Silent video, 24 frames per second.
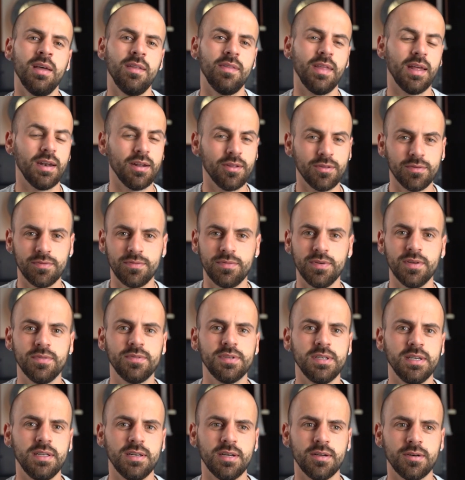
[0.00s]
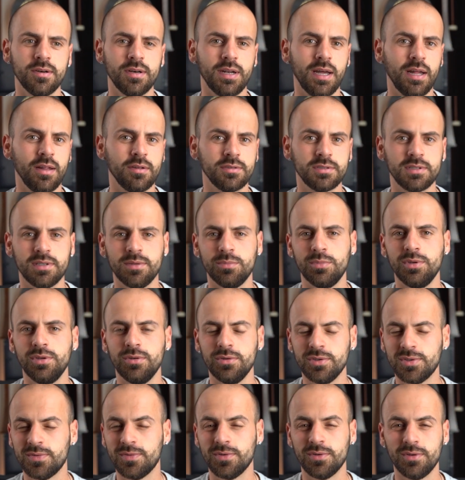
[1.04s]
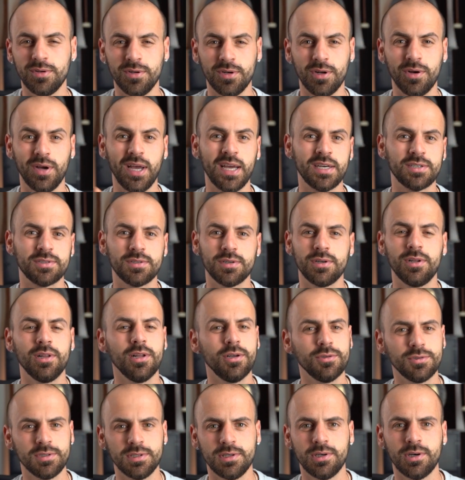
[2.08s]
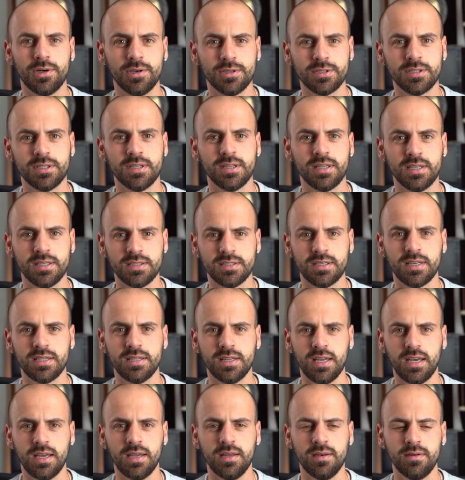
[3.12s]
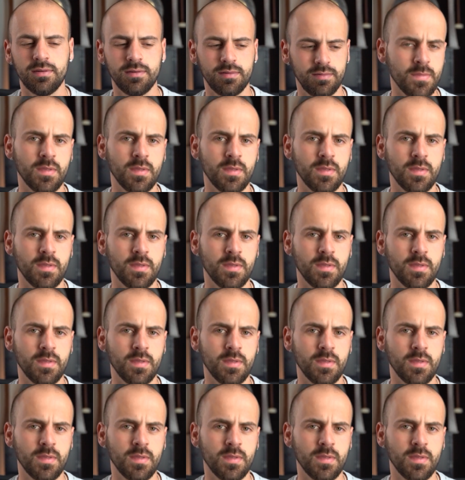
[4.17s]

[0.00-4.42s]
That other fifteen hundred dollars can be used for, you know, extra closing costs and things like that.